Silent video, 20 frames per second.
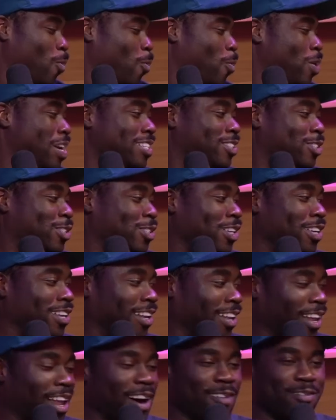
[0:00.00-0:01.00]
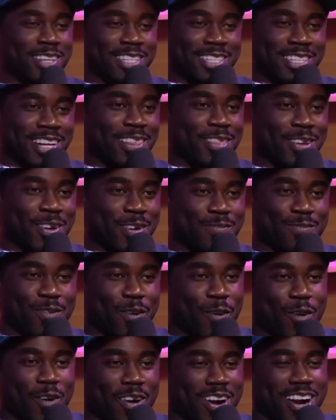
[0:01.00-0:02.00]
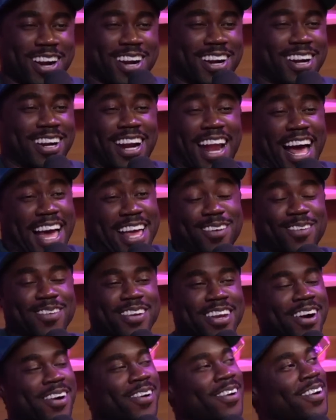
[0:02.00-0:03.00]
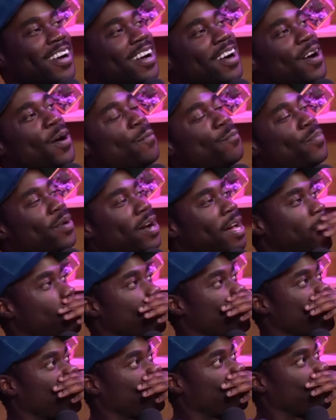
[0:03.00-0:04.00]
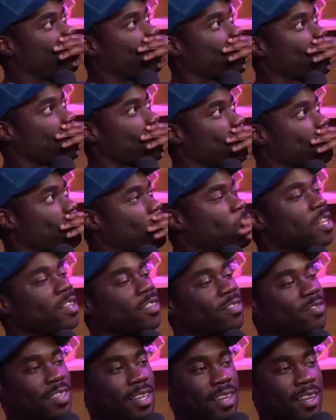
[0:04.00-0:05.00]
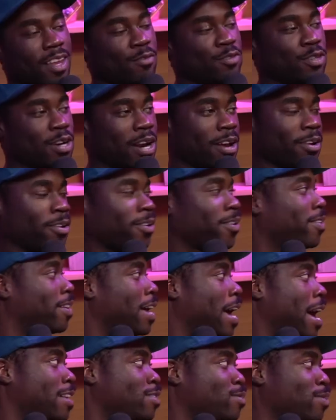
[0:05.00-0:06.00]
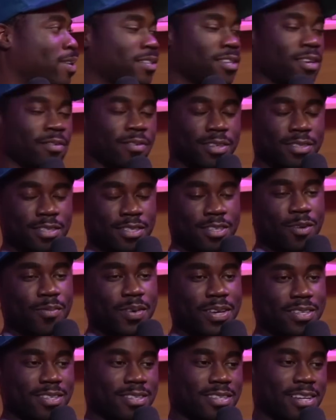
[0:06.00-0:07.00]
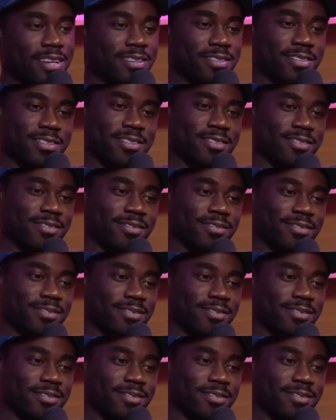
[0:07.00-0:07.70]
we should love each other more. I don't know. But the love triangle aspect of it still makes it Challengers.